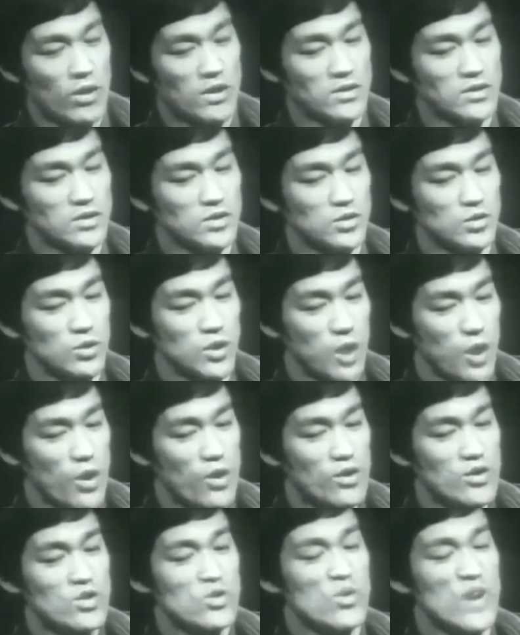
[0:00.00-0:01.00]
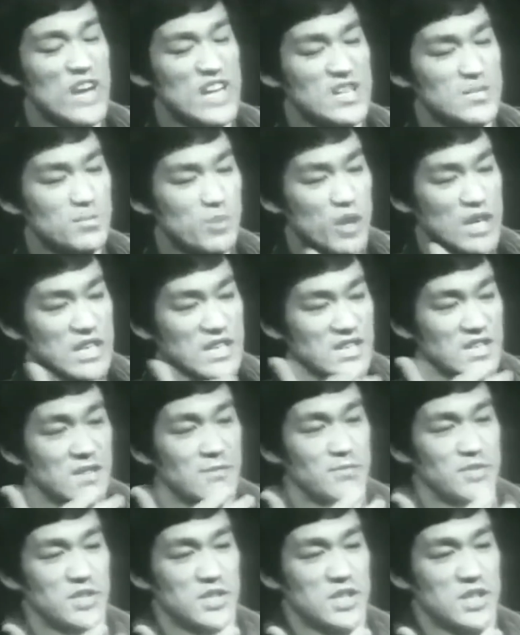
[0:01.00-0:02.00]
to learn to express
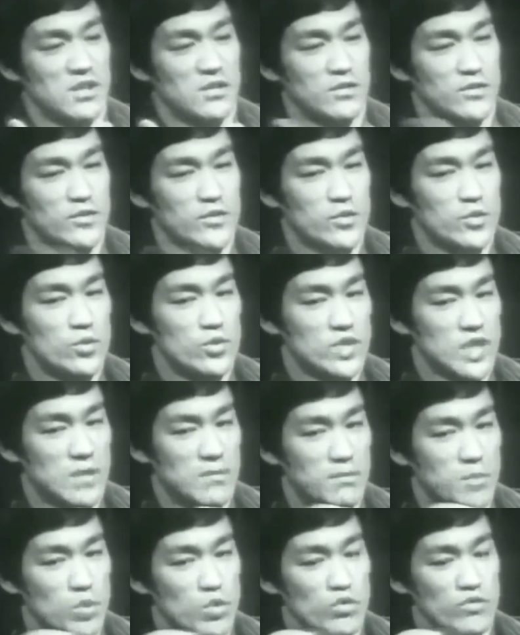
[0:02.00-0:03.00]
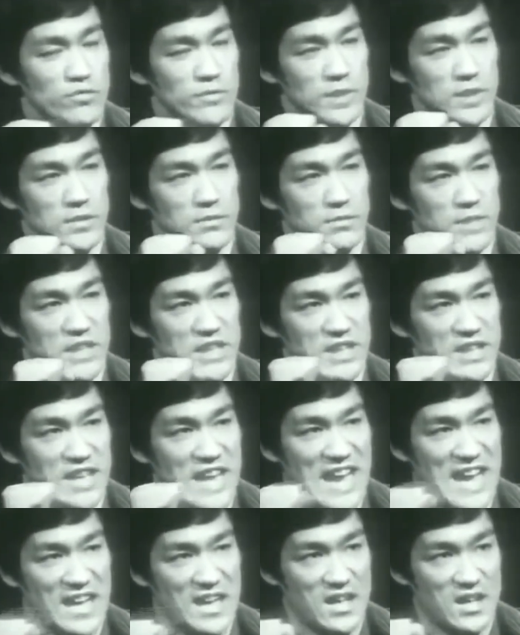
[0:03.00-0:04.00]
themselves through some movement, be it
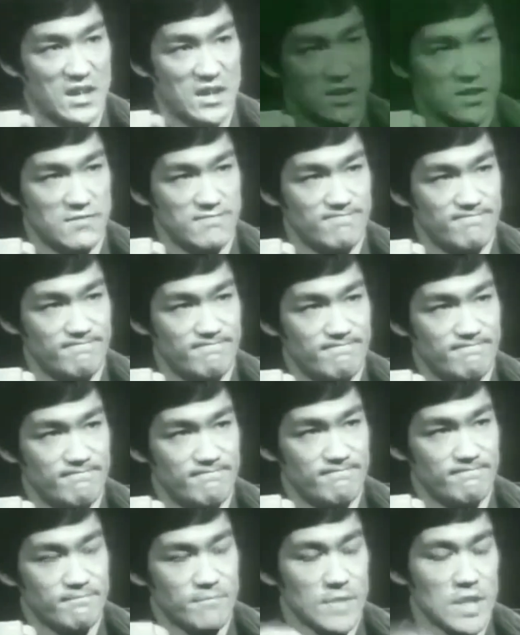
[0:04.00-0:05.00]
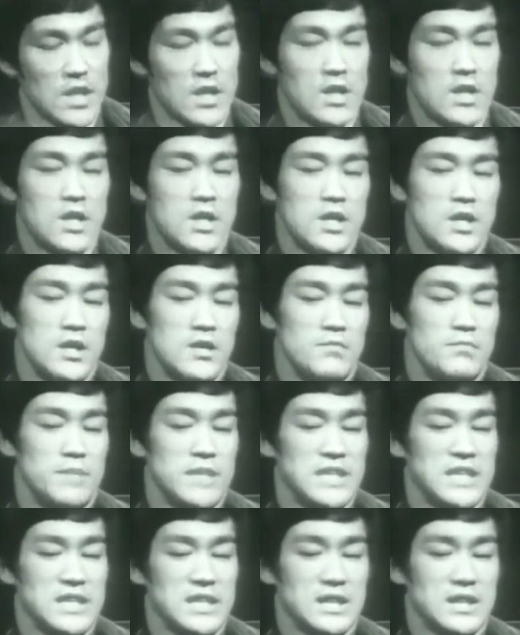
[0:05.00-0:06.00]
anger,
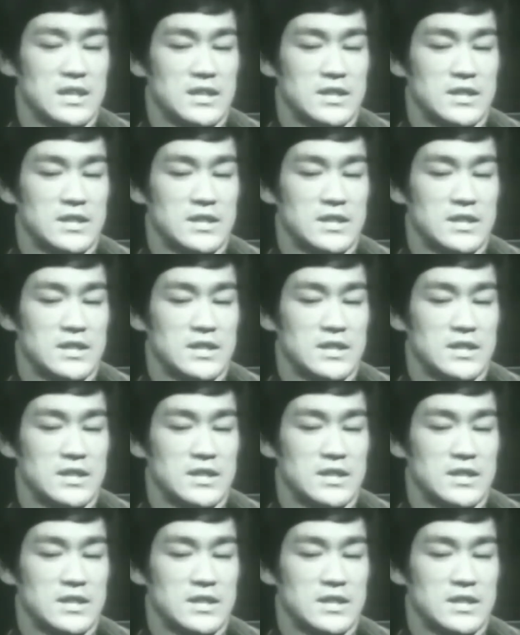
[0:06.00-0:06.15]
be it